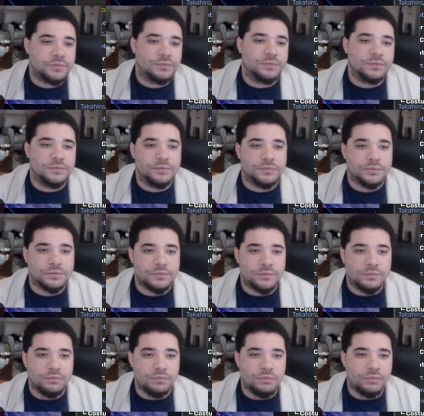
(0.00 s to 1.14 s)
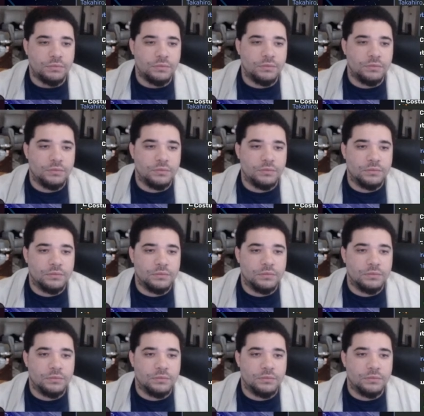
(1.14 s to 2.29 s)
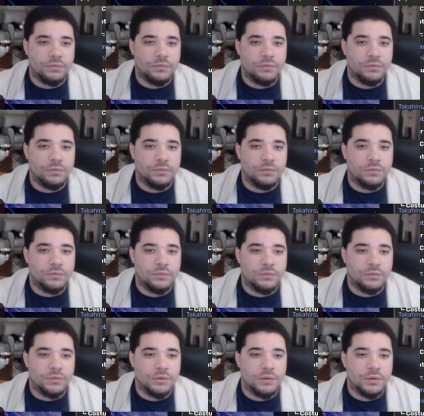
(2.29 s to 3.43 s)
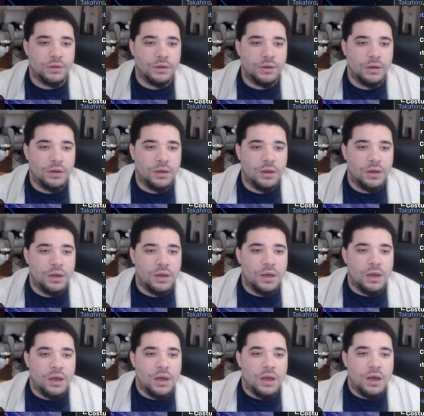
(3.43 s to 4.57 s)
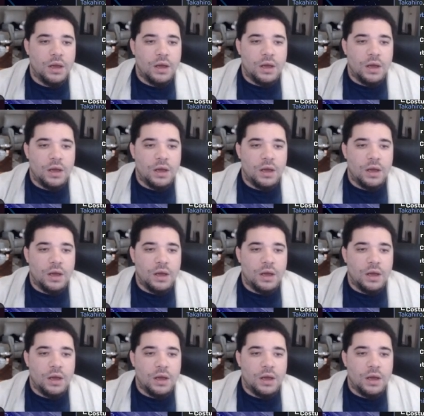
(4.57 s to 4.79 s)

No one is speaking in this clip.